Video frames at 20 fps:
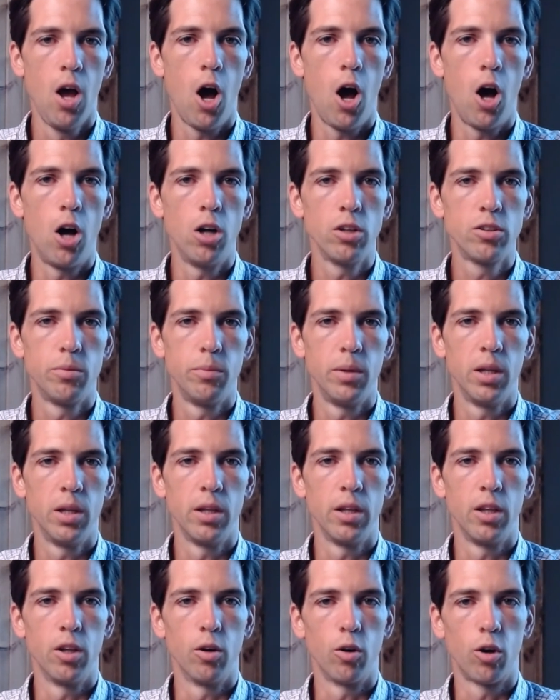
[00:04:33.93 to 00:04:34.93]

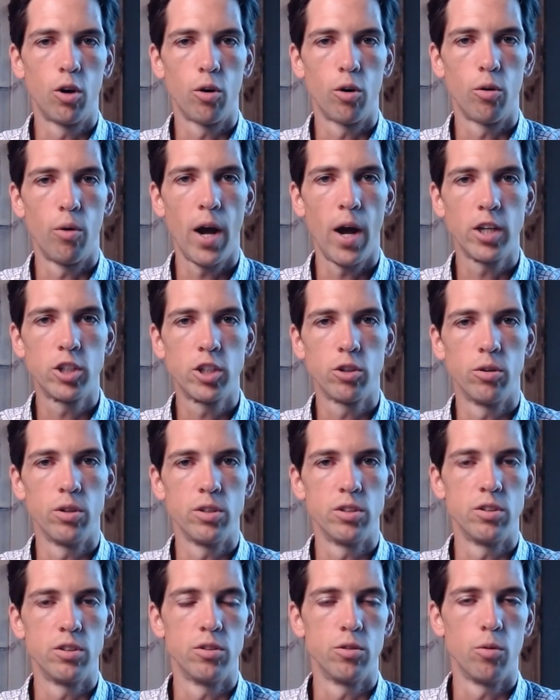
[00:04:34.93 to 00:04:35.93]
Ultimately, the correct
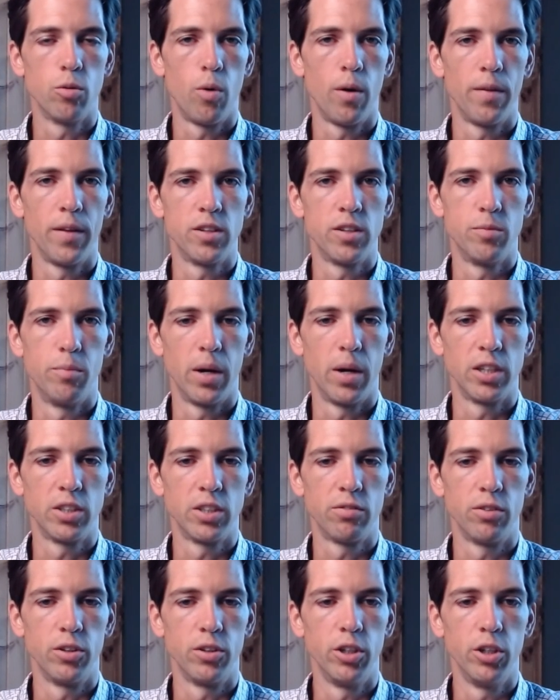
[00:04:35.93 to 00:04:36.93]
choice is the one that's best
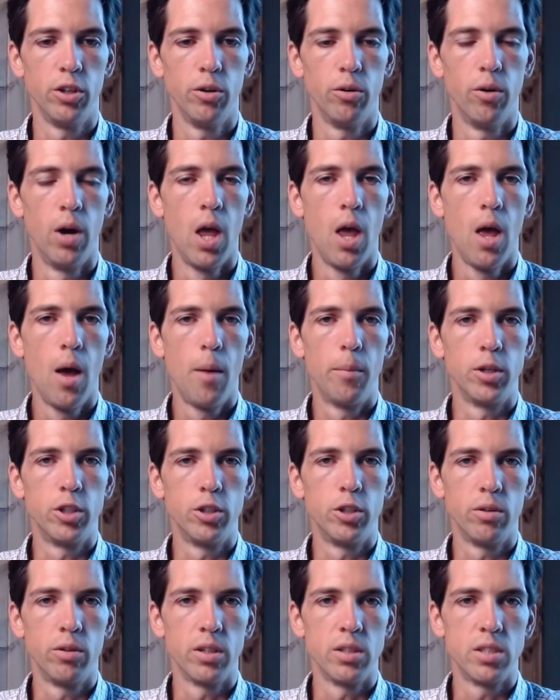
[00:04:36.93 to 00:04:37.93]
for you, but
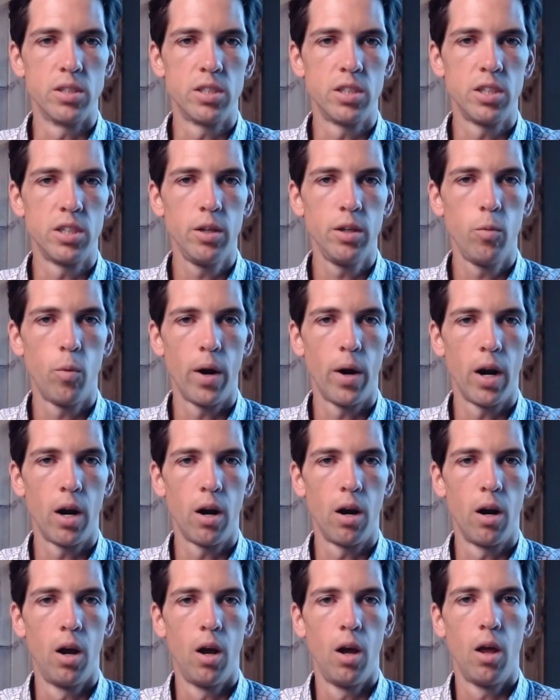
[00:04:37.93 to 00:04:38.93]
you can see
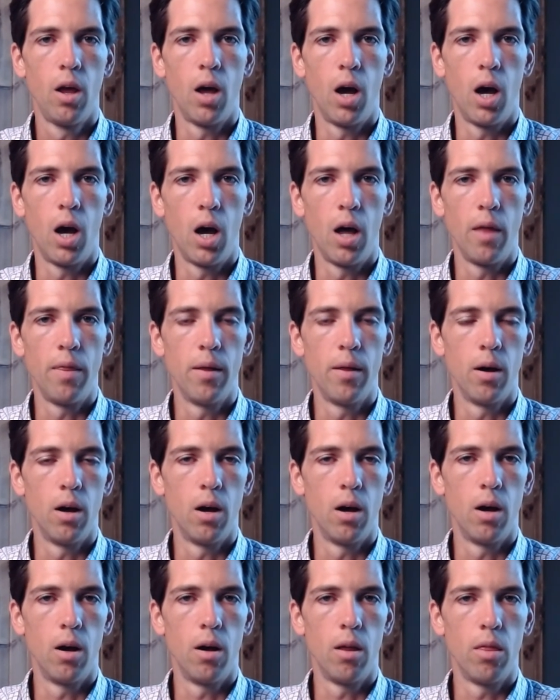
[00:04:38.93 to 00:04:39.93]
where uh,
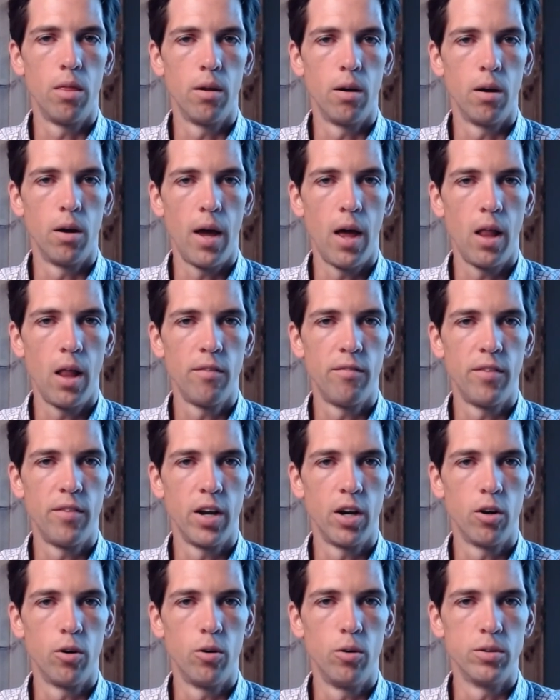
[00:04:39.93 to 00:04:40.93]
the the
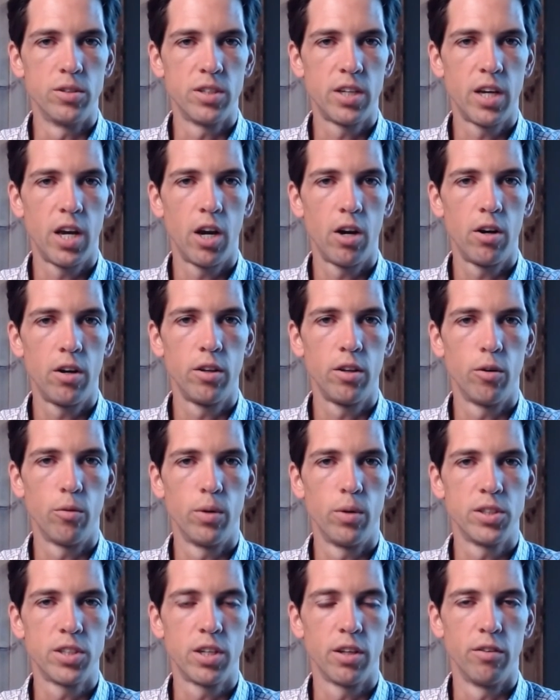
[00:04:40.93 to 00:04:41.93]
elevator who is carrying the
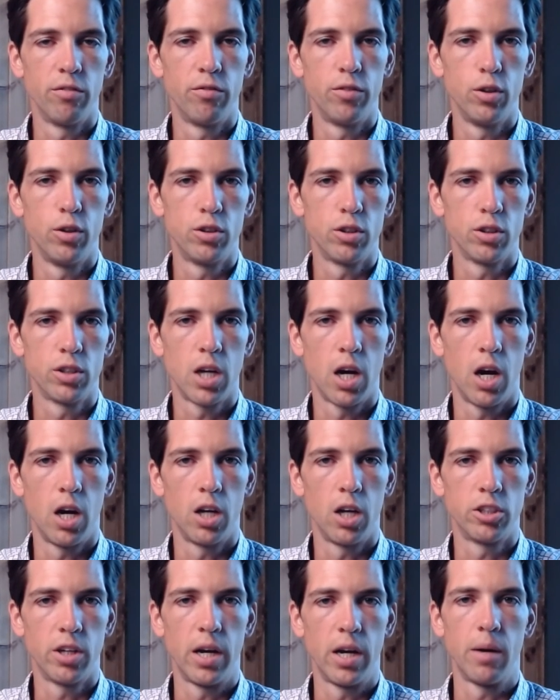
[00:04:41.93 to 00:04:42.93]
risk of the futures
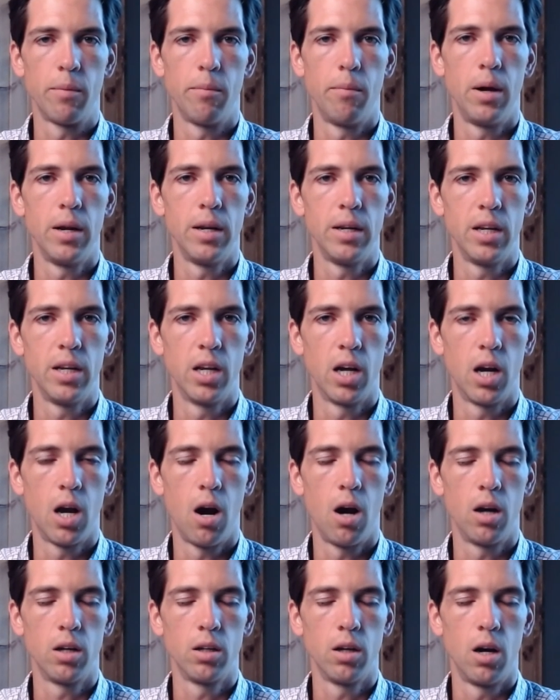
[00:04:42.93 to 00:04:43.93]
contract might need to
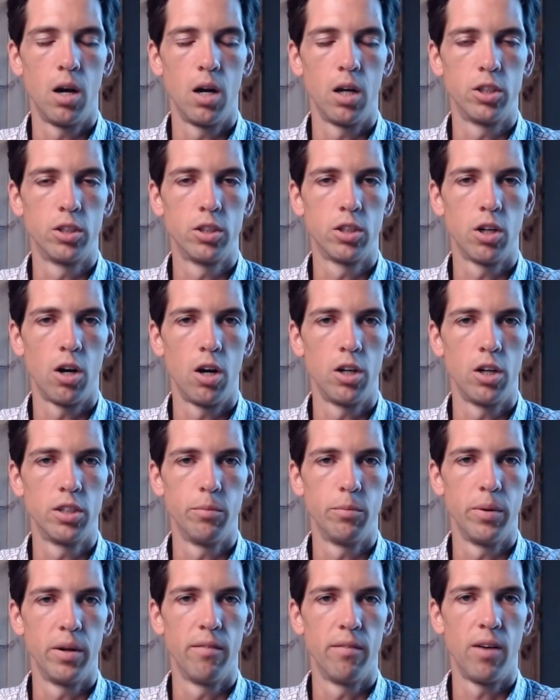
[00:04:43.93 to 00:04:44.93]
uh, charge a
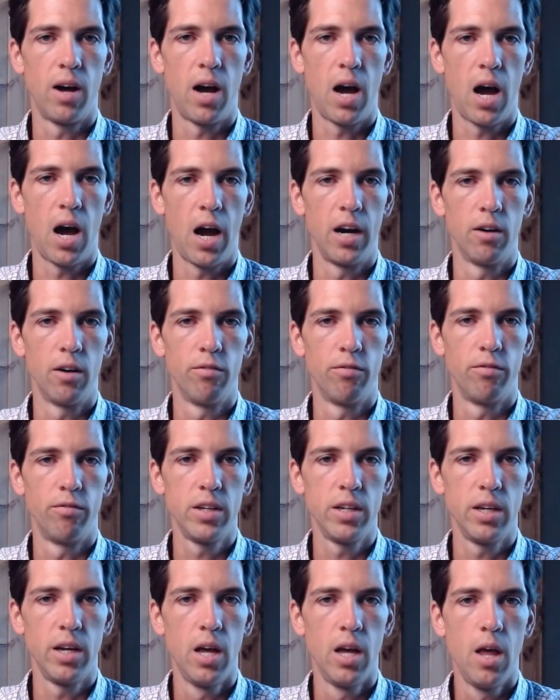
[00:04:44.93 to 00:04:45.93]
bit of a higher
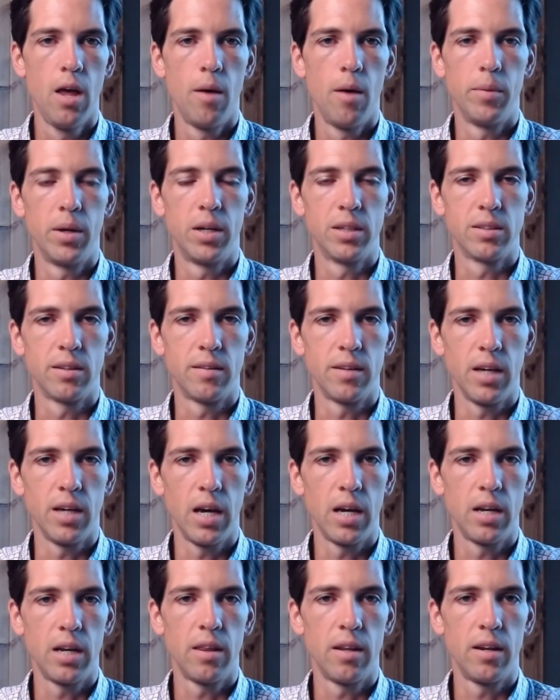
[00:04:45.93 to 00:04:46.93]
fee because at the
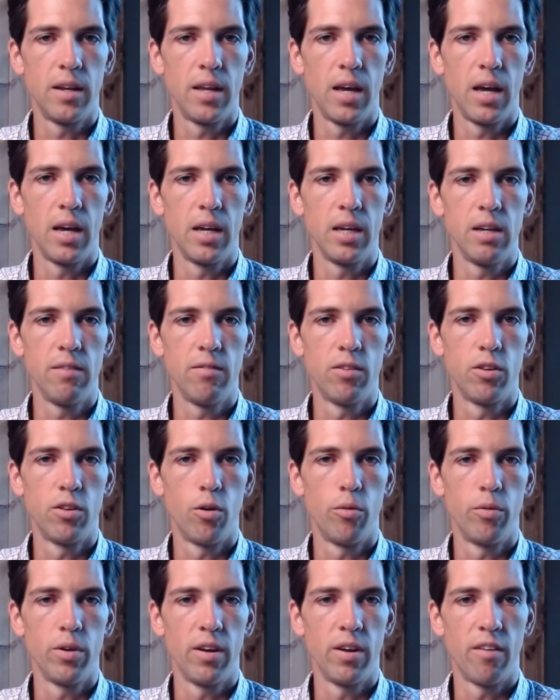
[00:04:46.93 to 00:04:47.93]
end of the day, even though
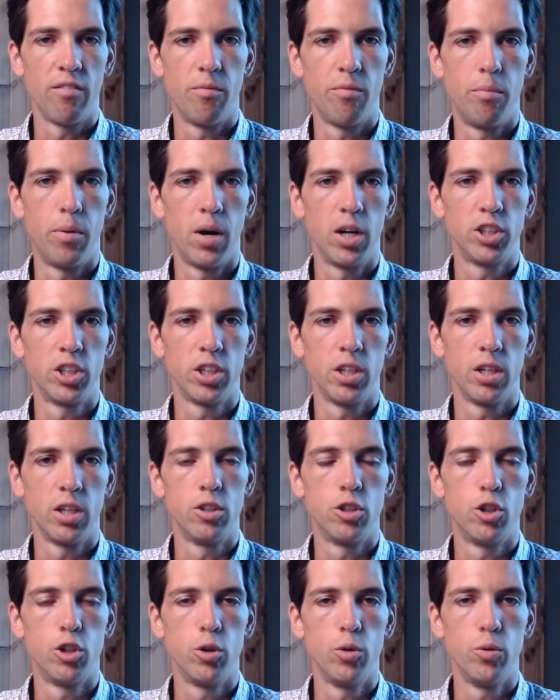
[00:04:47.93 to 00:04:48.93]
we have budgeted
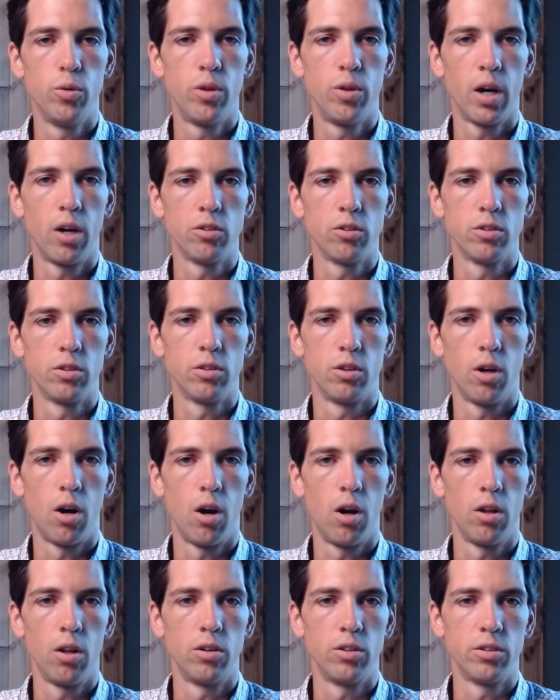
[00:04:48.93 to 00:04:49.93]
two thousand
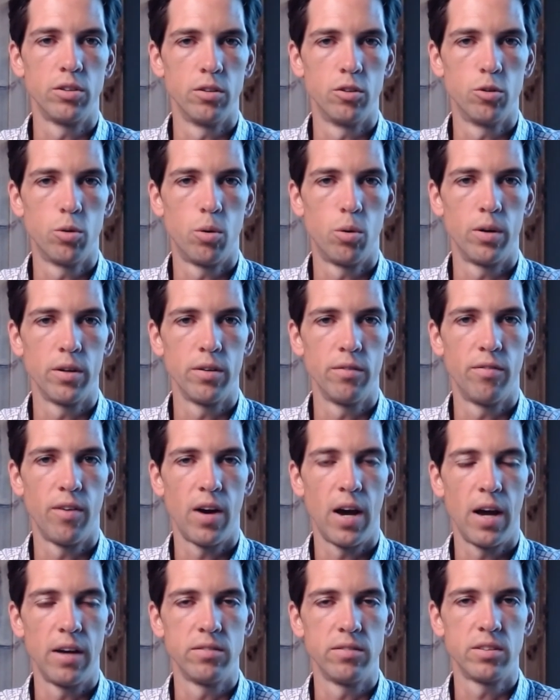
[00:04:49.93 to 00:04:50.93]
dollars and twenty
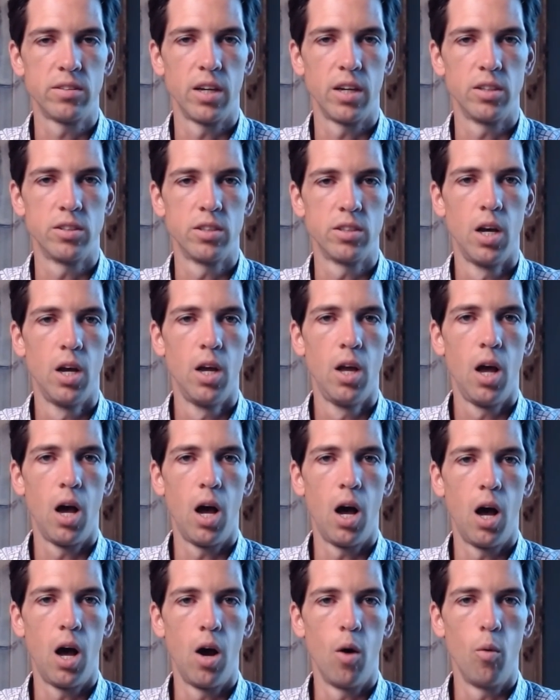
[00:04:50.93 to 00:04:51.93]
five cents
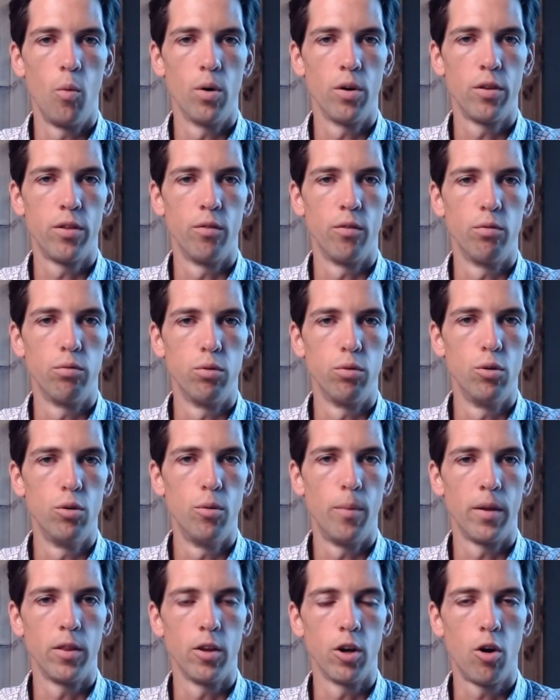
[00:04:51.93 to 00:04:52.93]
uh, worth of
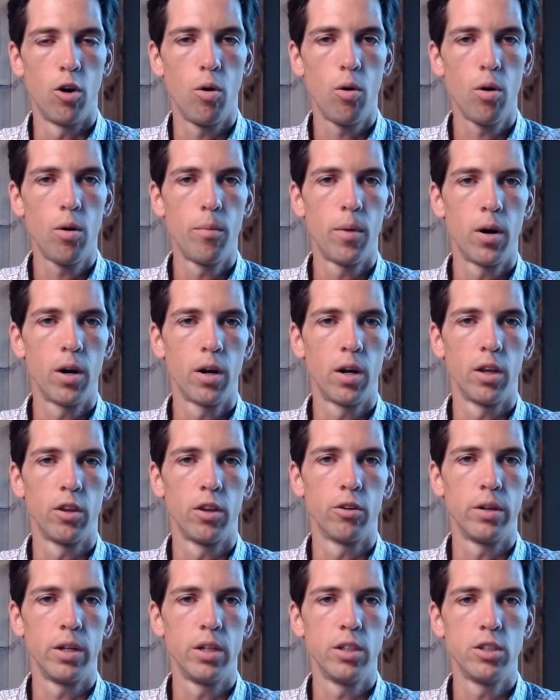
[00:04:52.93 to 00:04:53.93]
room on the corn market.
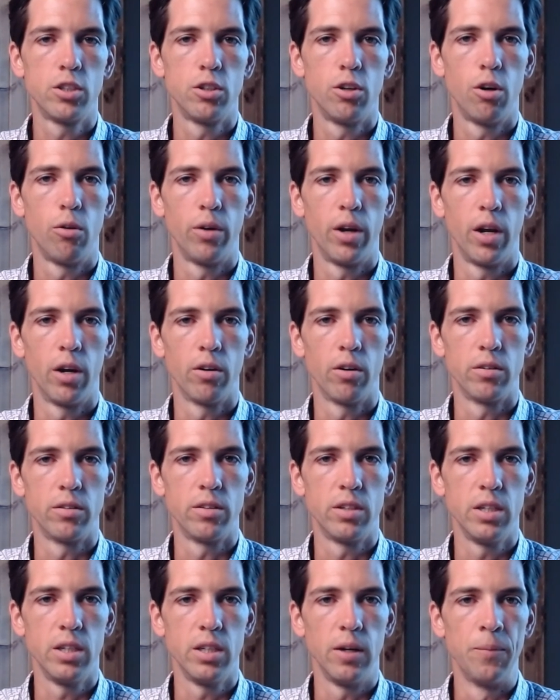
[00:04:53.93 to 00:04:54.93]
There is no
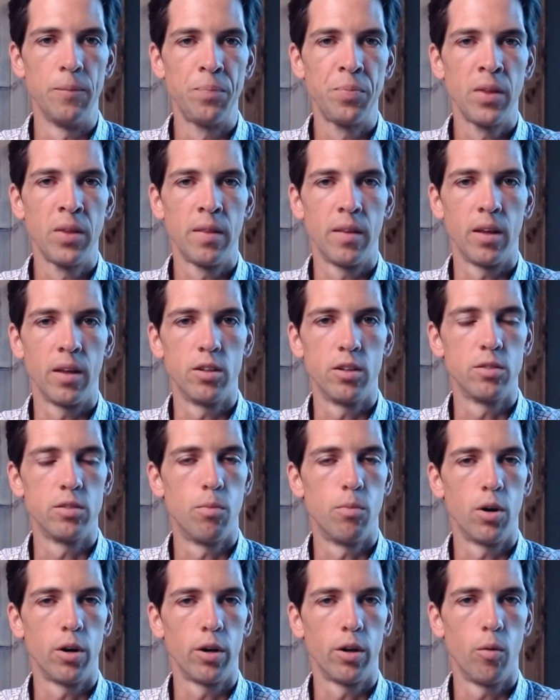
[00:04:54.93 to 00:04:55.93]
guarantee that this
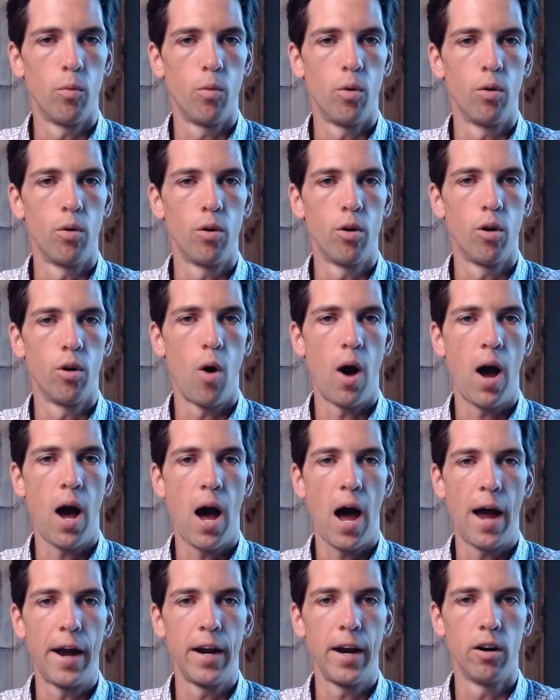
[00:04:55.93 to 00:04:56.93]
market won't go
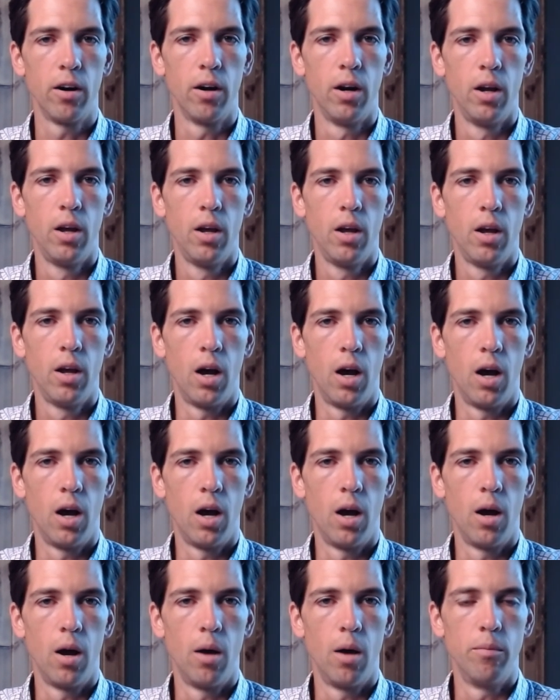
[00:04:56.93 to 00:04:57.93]
higher.
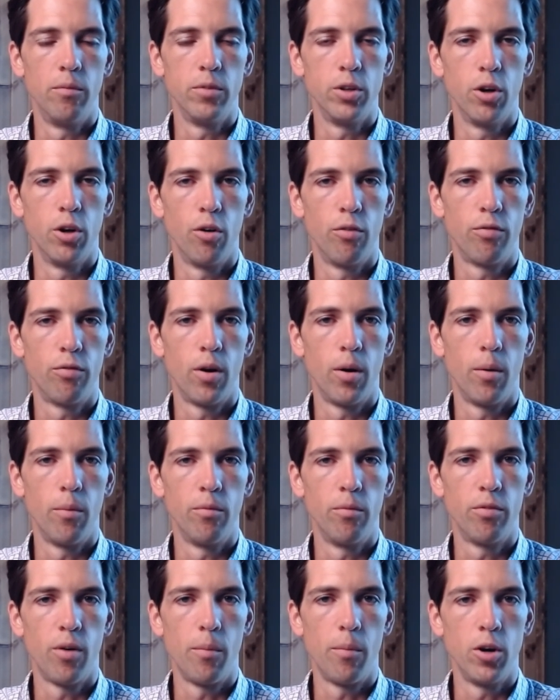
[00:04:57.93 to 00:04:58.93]
Um, you know, from
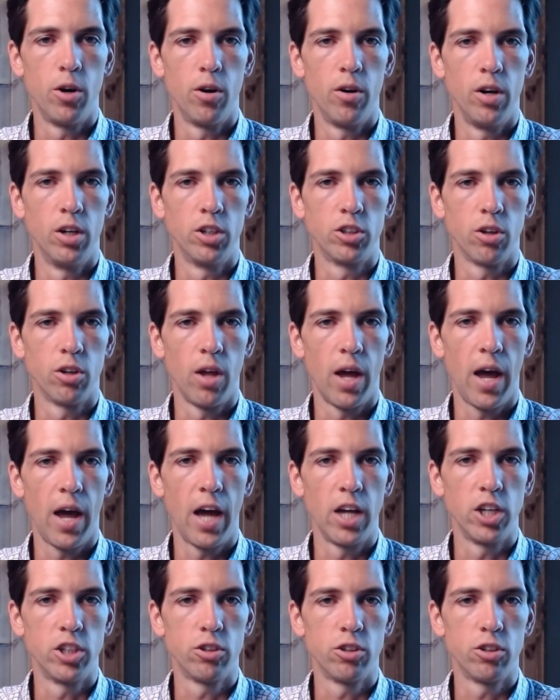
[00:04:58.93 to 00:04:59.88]
from your initial hedge.